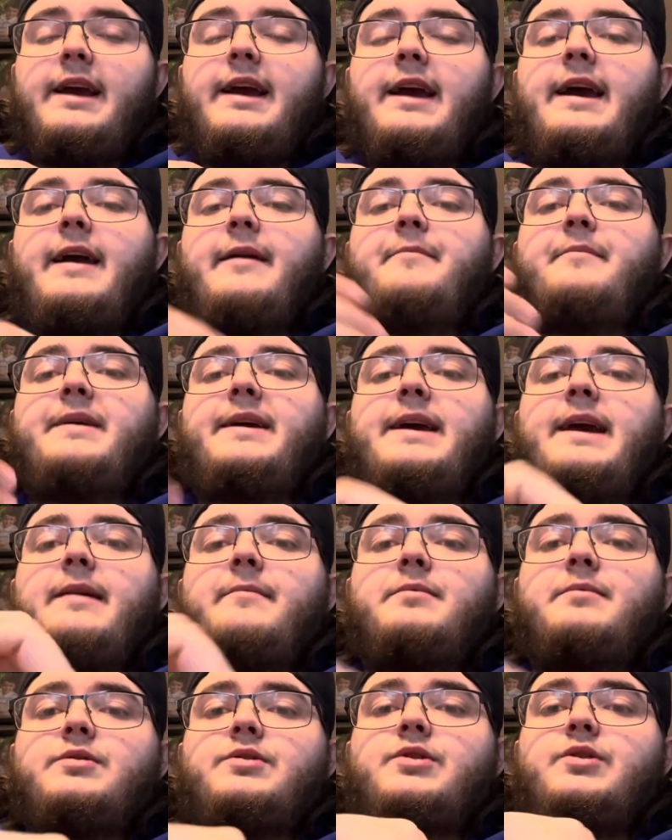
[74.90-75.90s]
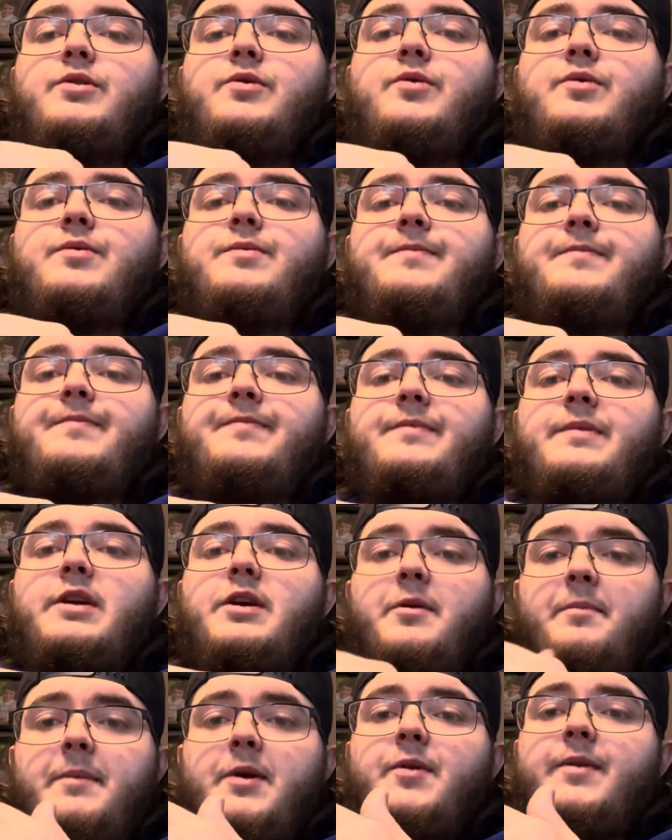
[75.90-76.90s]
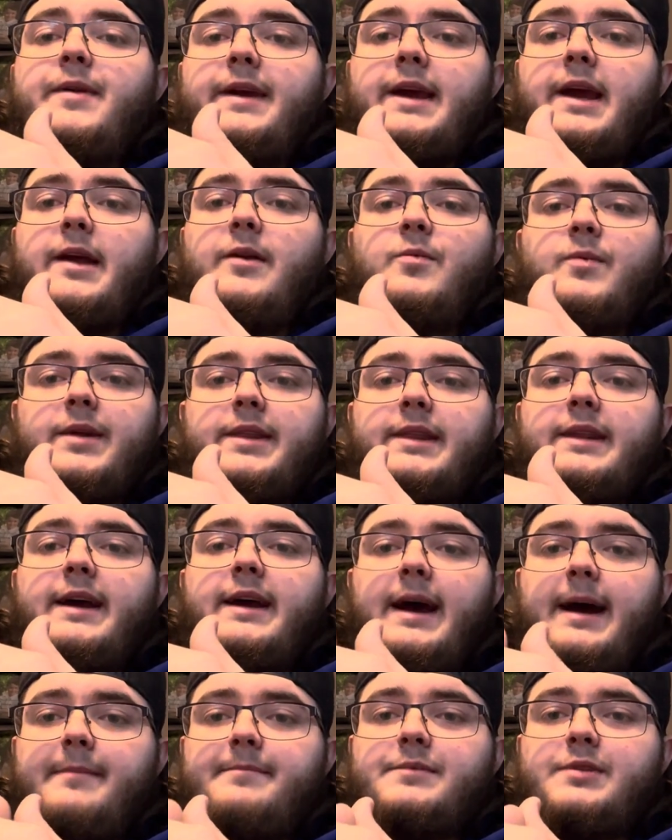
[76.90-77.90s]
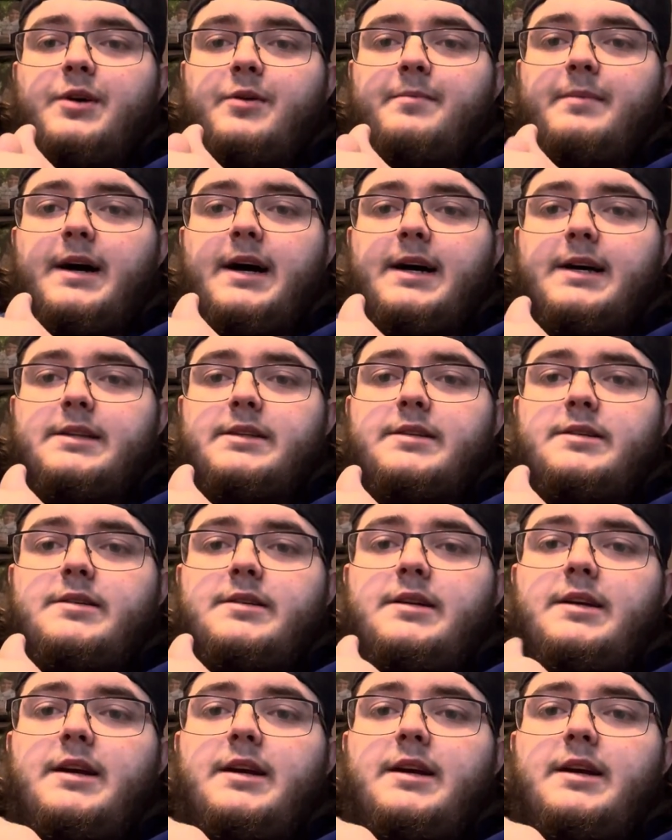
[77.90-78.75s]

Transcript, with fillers: and be able to communicate with the heptapods